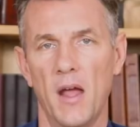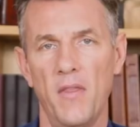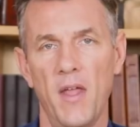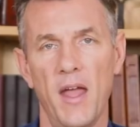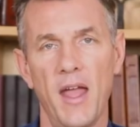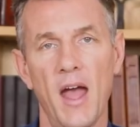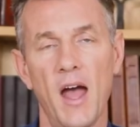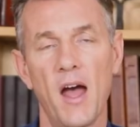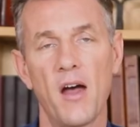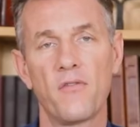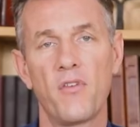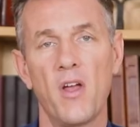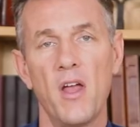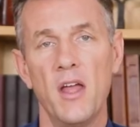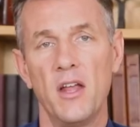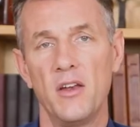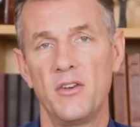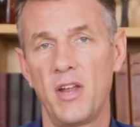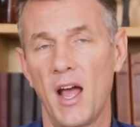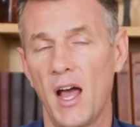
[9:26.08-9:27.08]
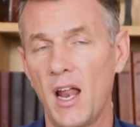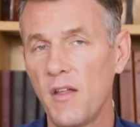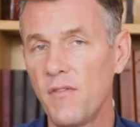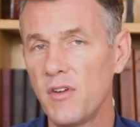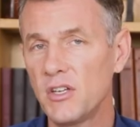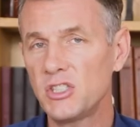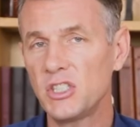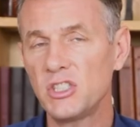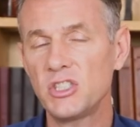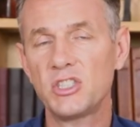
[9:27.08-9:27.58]
And they have
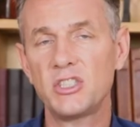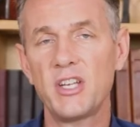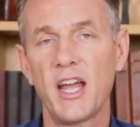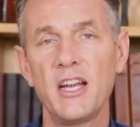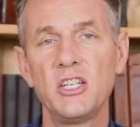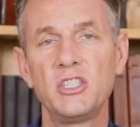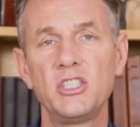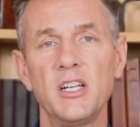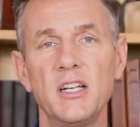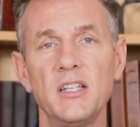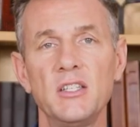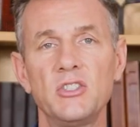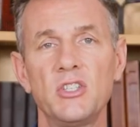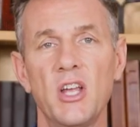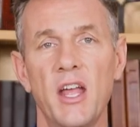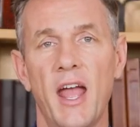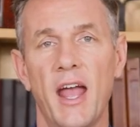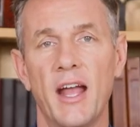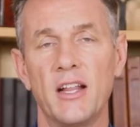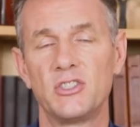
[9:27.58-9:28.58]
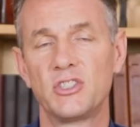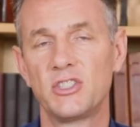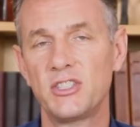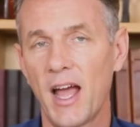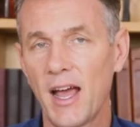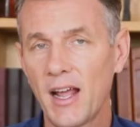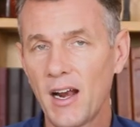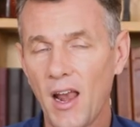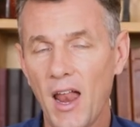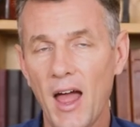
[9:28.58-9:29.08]
television stations and
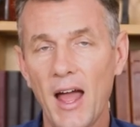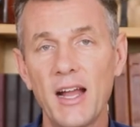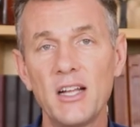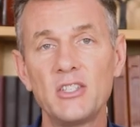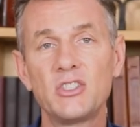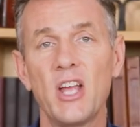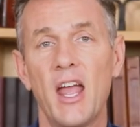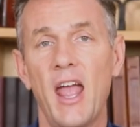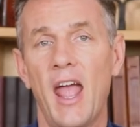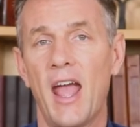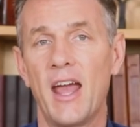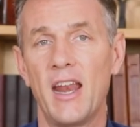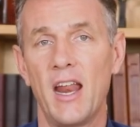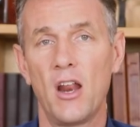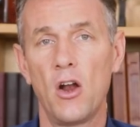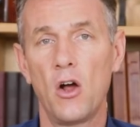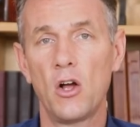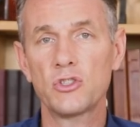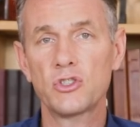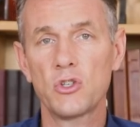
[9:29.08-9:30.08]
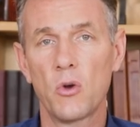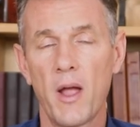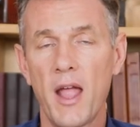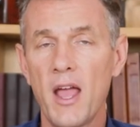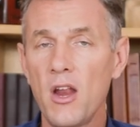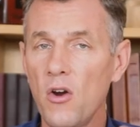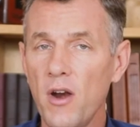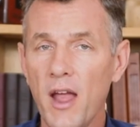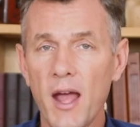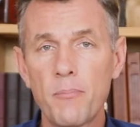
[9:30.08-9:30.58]
satellites and also
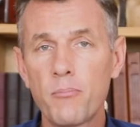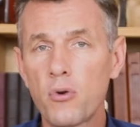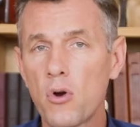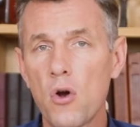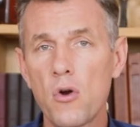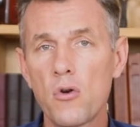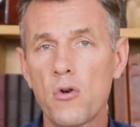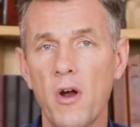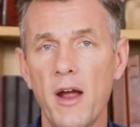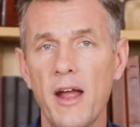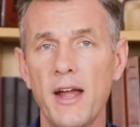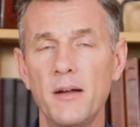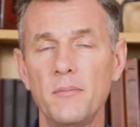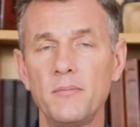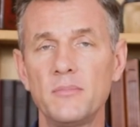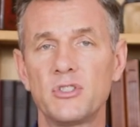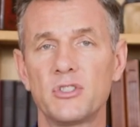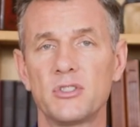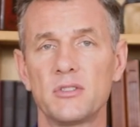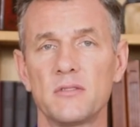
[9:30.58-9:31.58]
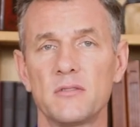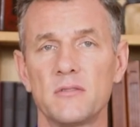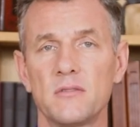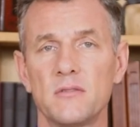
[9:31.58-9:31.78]
internet programs.